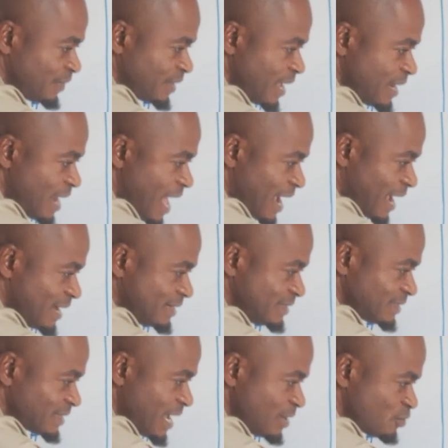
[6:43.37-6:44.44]
Then I can
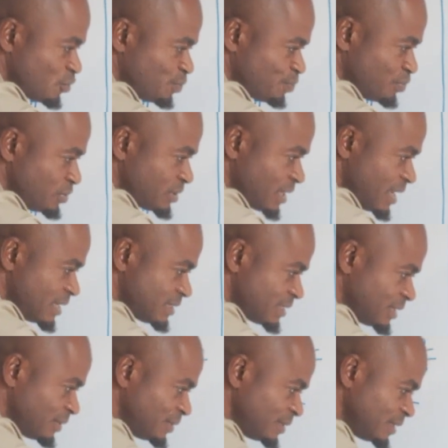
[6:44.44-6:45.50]
decide to put a
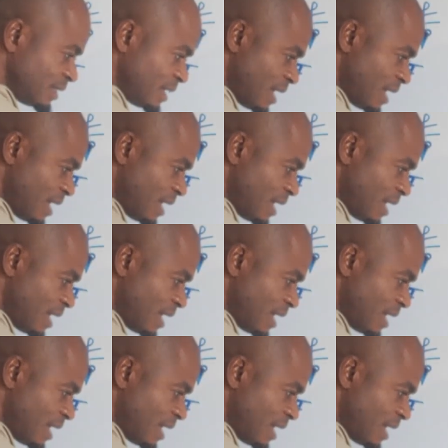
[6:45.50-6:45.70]
tail,